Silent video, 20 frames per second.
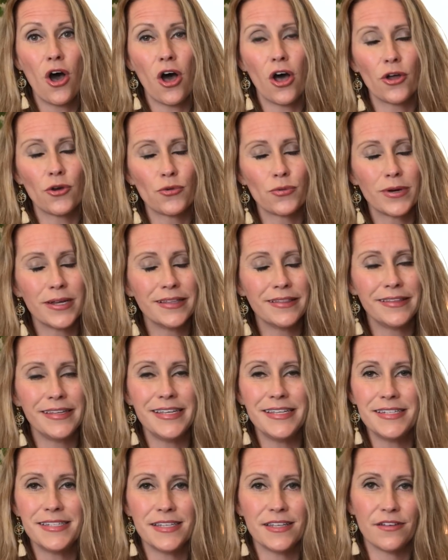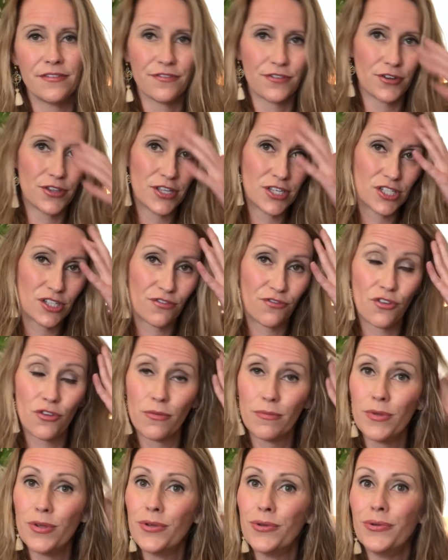on releasing for this
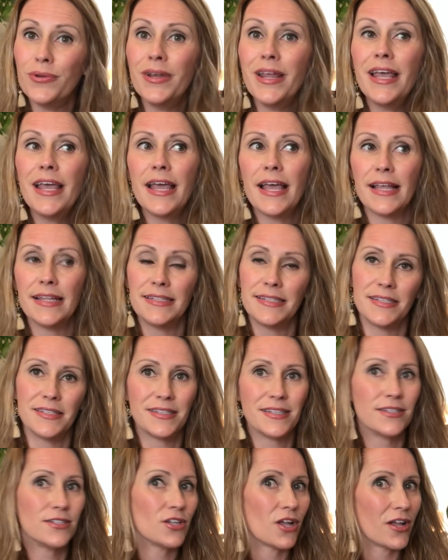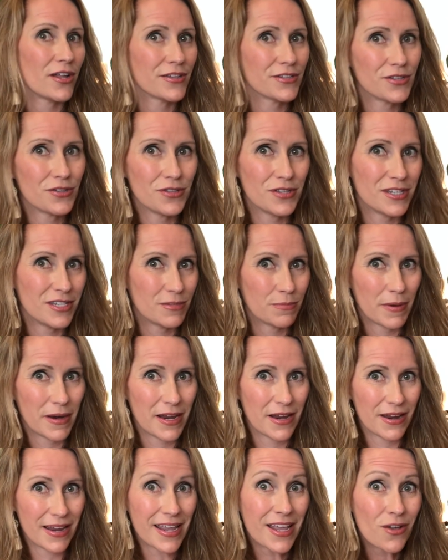full moon. And since it's also the
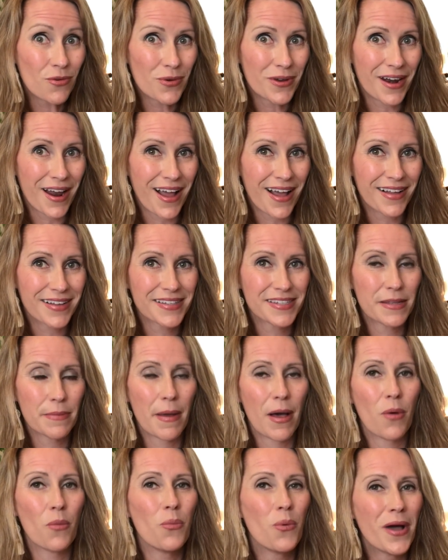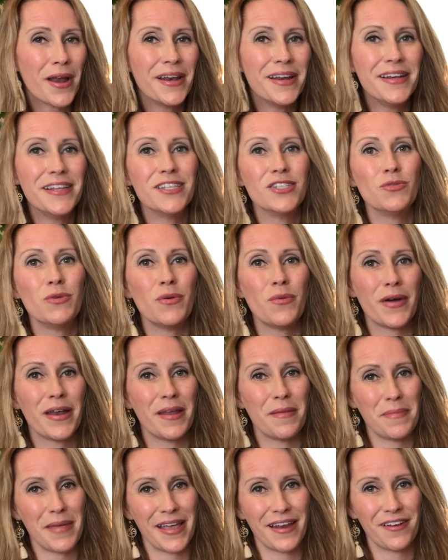spring equinox, about what it is we want
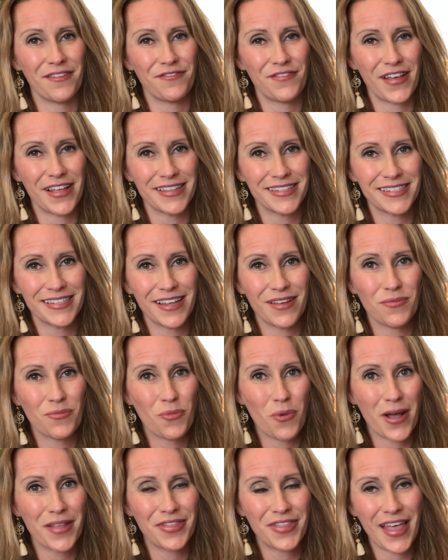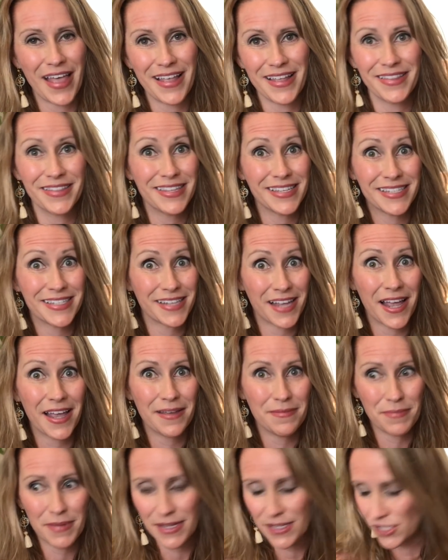to manifest and what this
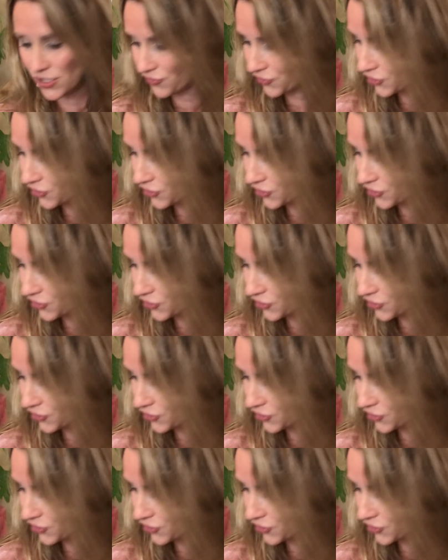time means